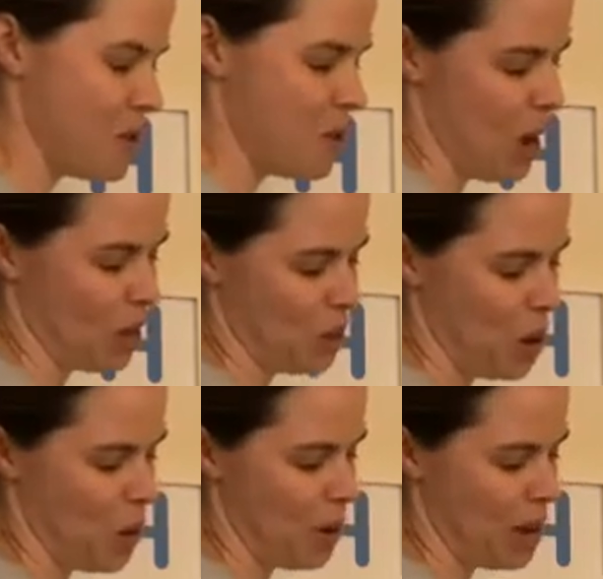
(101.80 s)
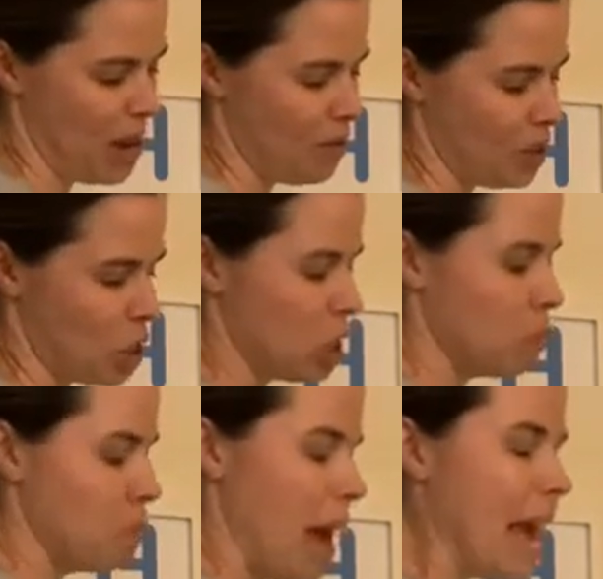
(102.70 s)
a given
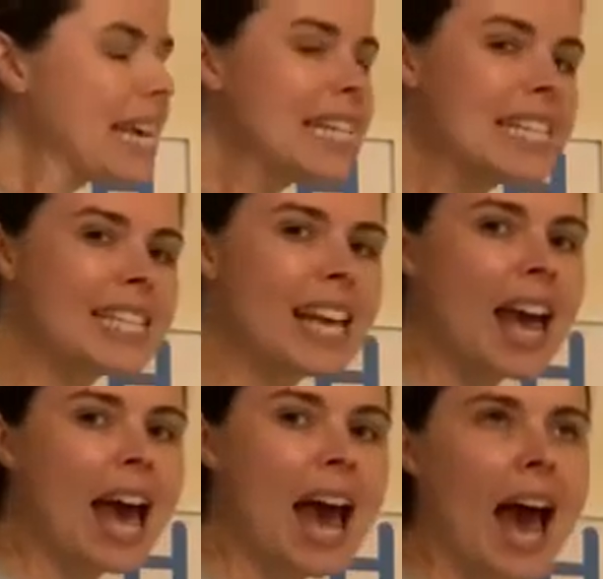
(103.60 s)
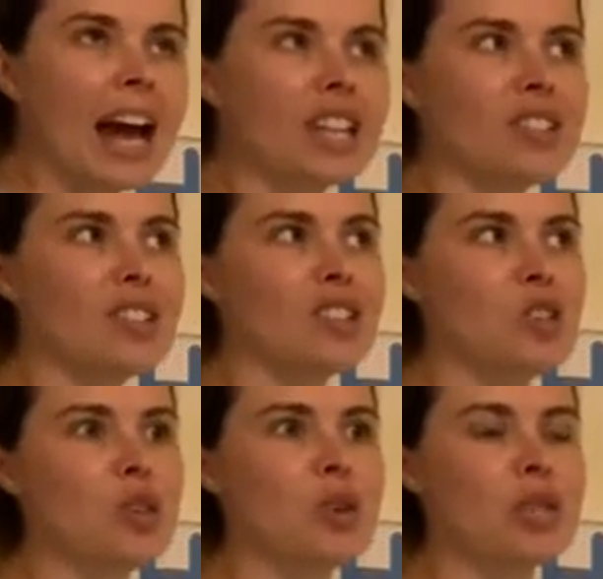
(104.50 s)
space, and
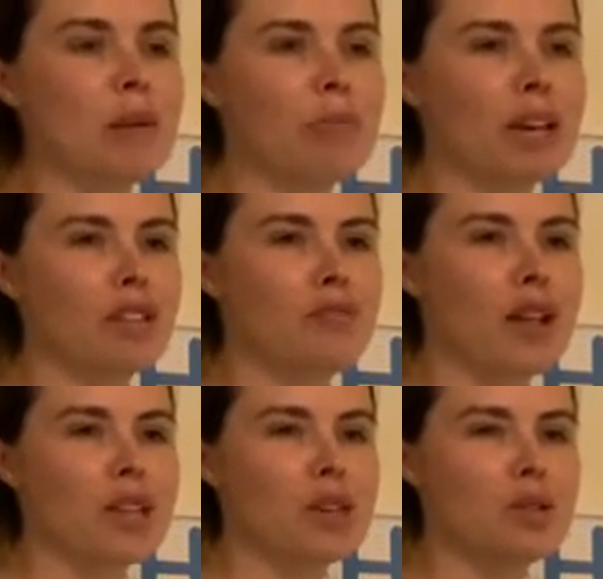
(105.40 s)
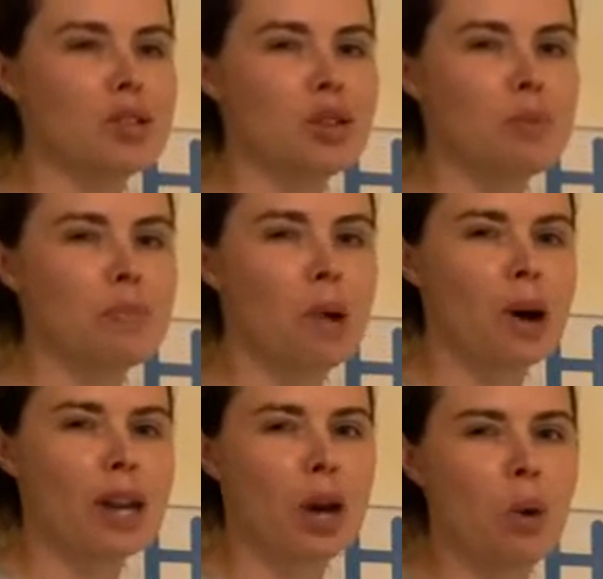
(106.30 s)
using that place value to put
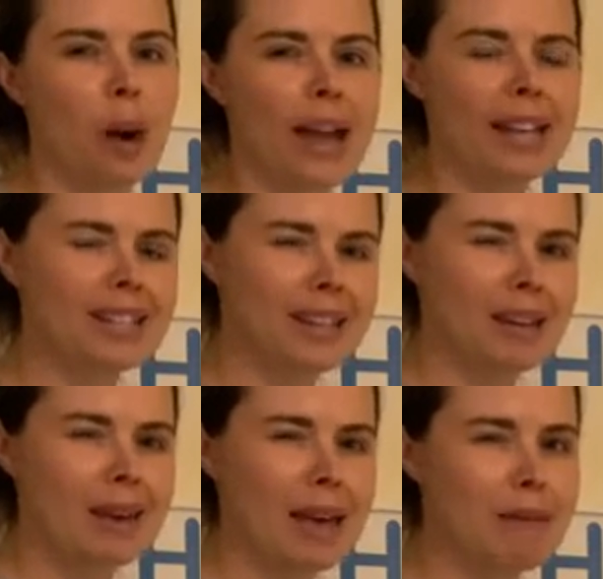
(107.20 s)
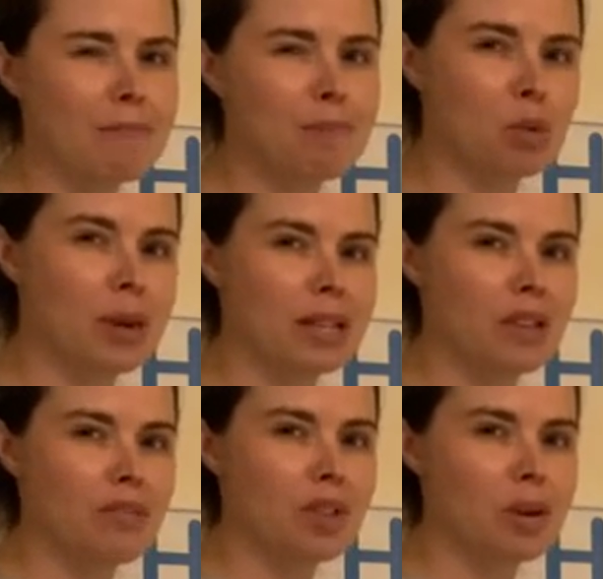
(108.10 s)
an equate in between
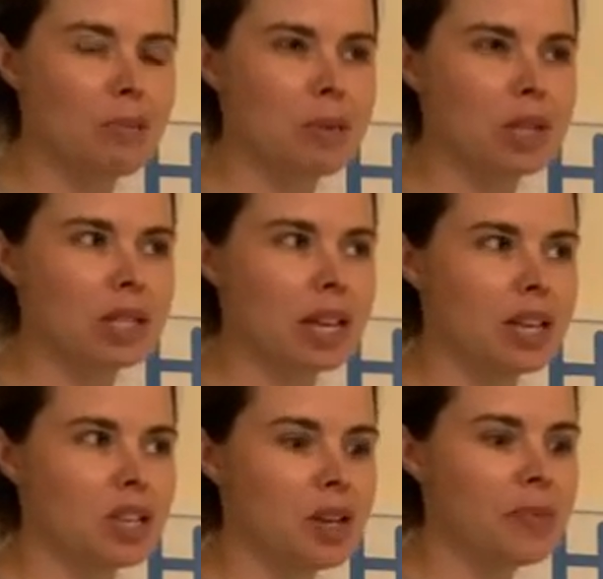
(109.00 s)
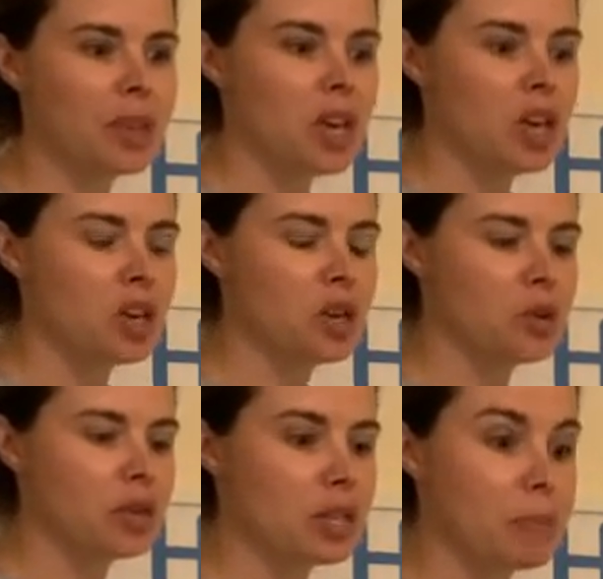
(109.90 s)
different numbers, and
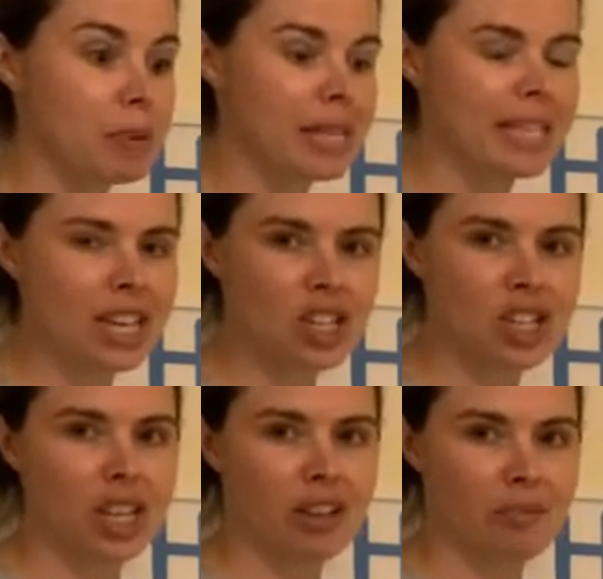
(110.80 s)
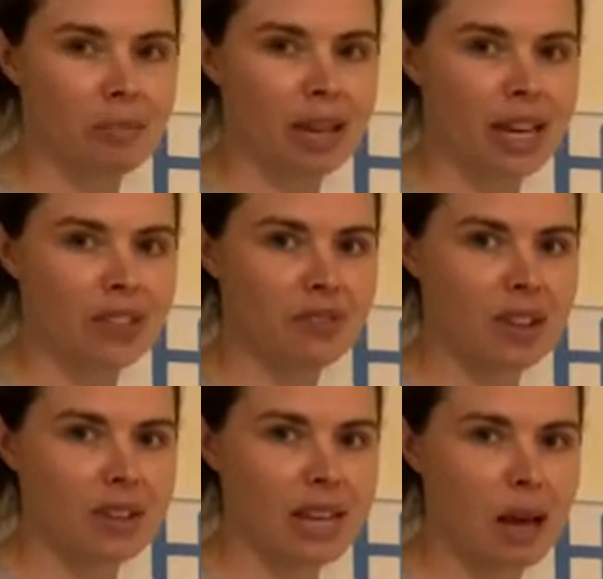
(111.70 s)
using the positioning of place
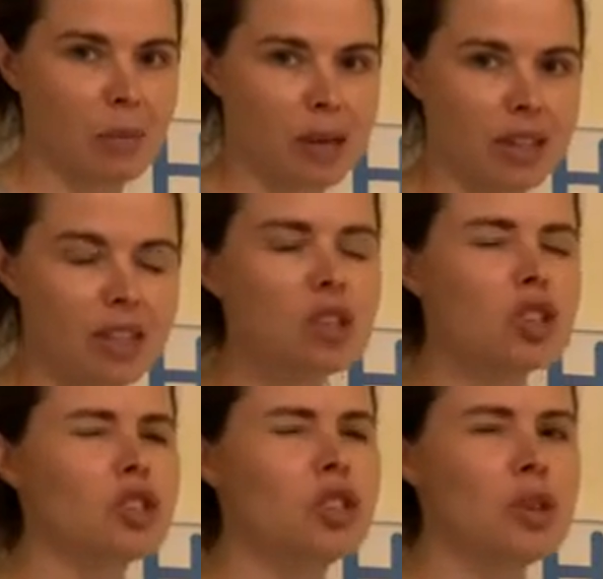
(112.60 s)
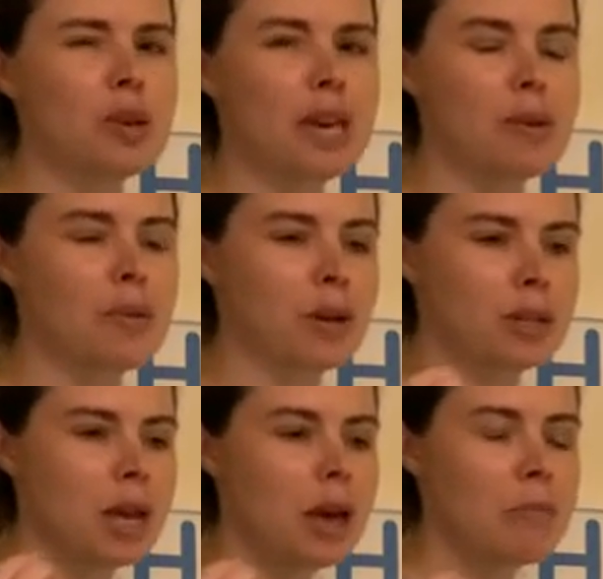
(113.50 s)
value to help it. I think those are the two key
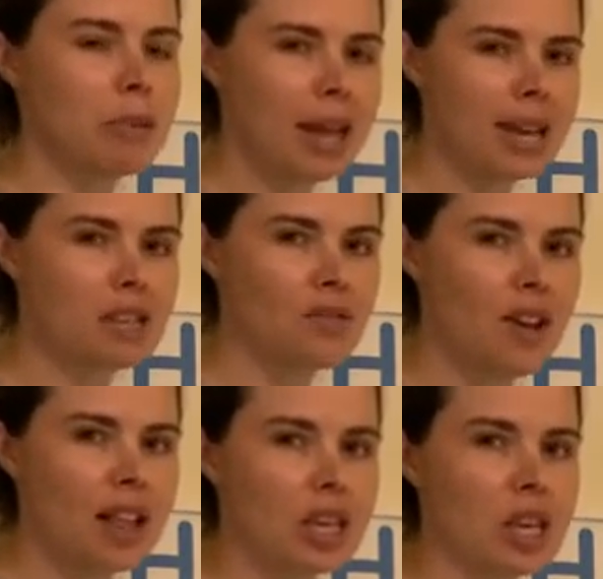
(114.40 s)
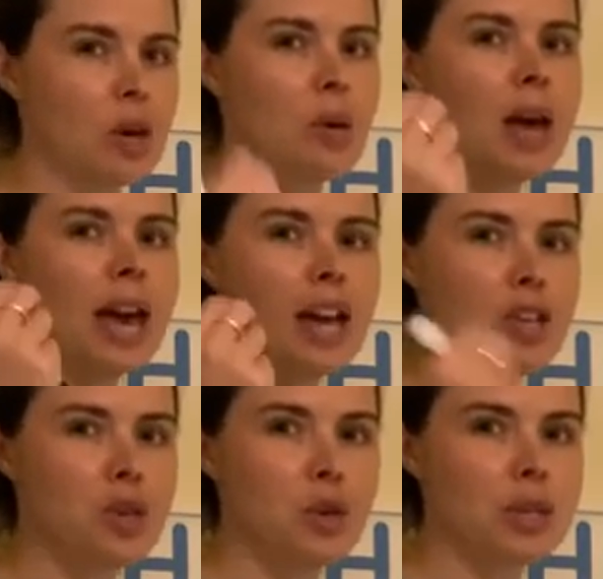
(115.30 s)
words: place value
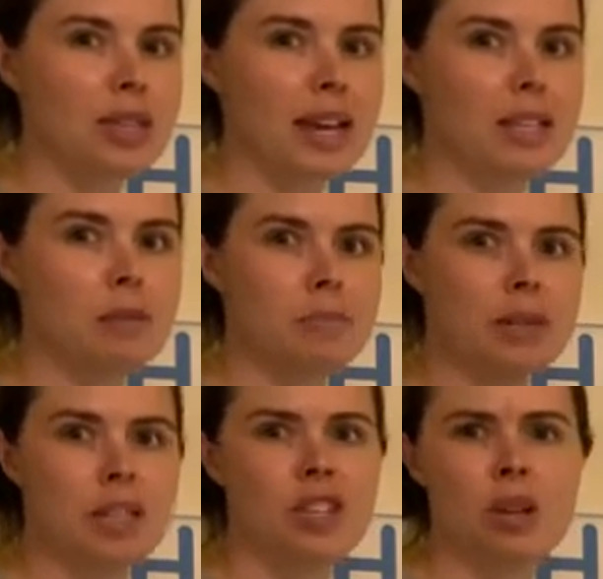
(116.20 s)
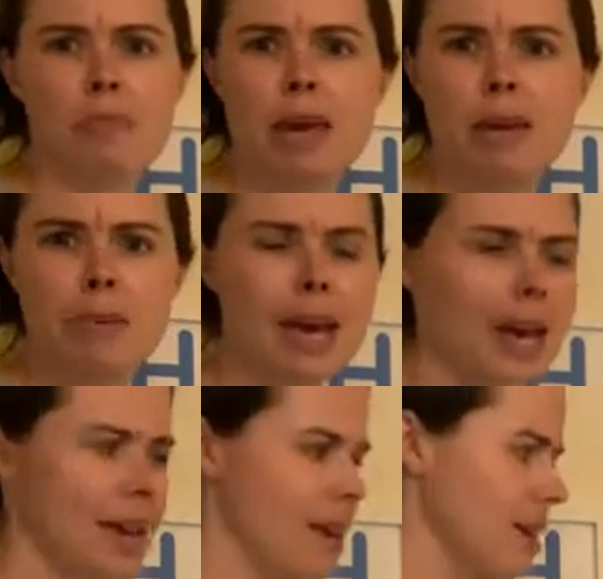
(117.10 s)
and using that to position,
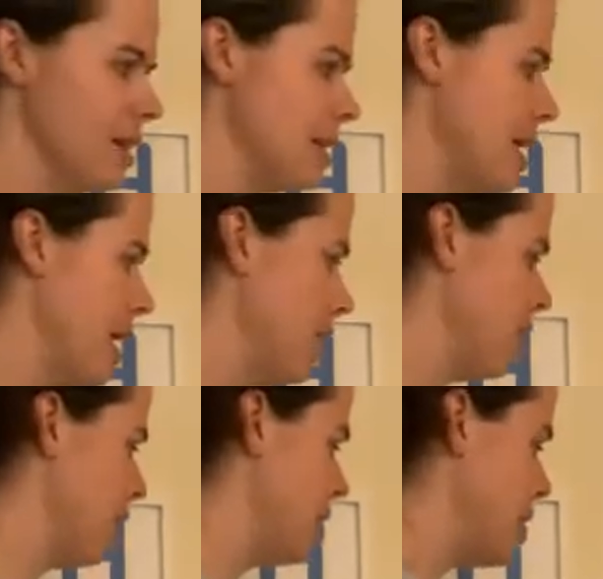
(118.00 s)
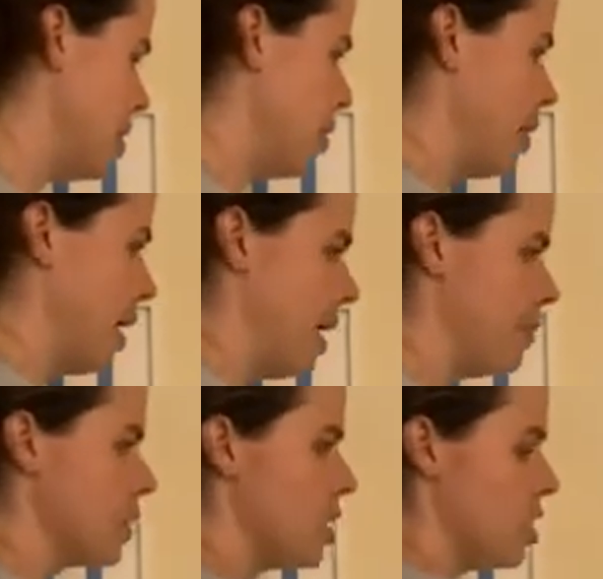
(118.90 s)
PP, together. Okay,
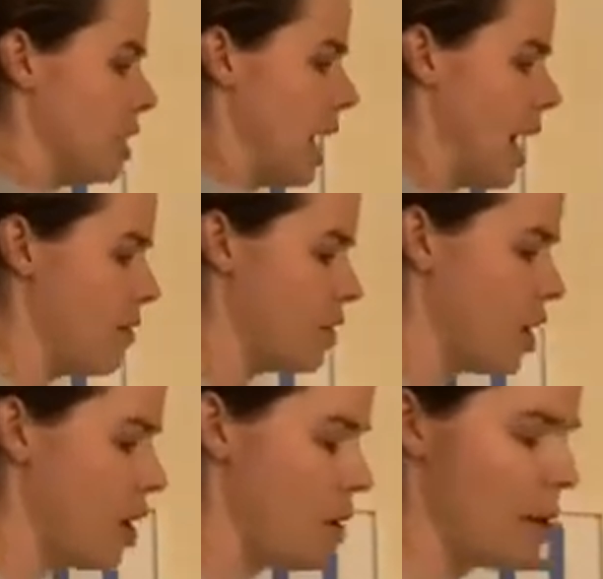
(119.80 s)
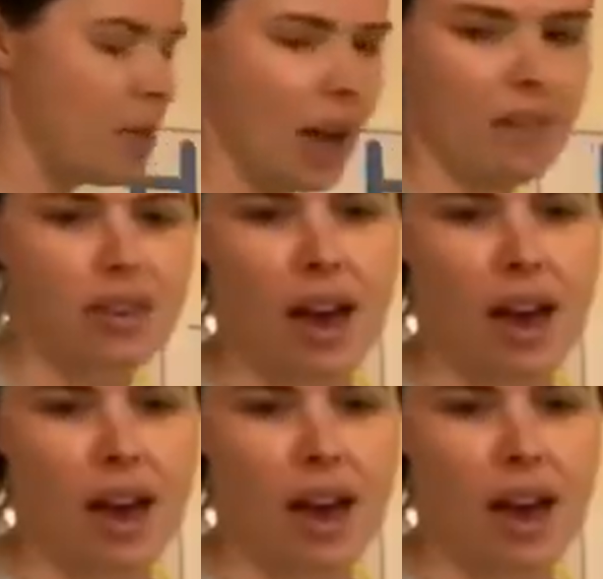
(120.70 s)
so have a go at that if you